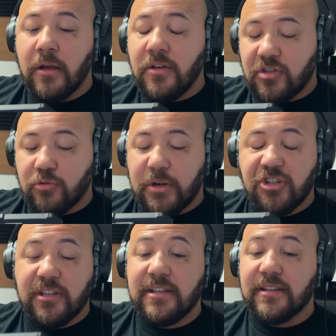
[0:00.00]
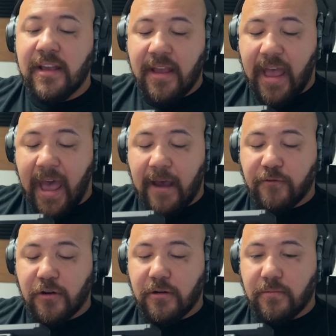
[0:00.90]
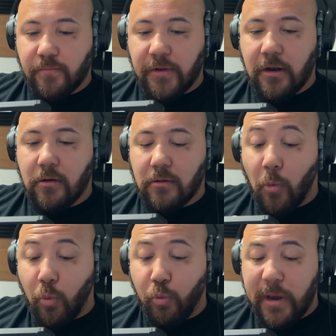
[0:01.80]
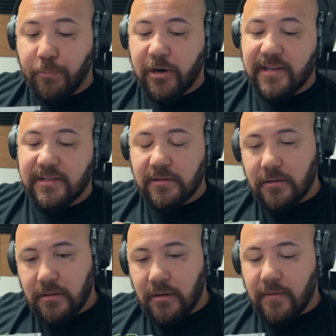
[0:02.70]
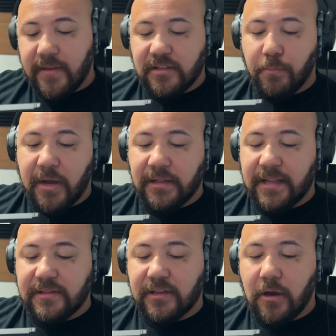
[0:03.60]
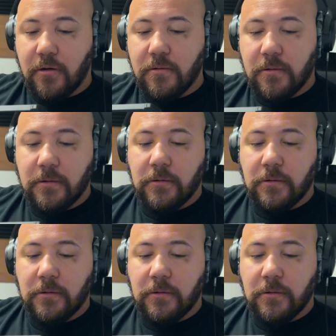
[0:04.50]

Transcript: switch these after, we press this button, let's go.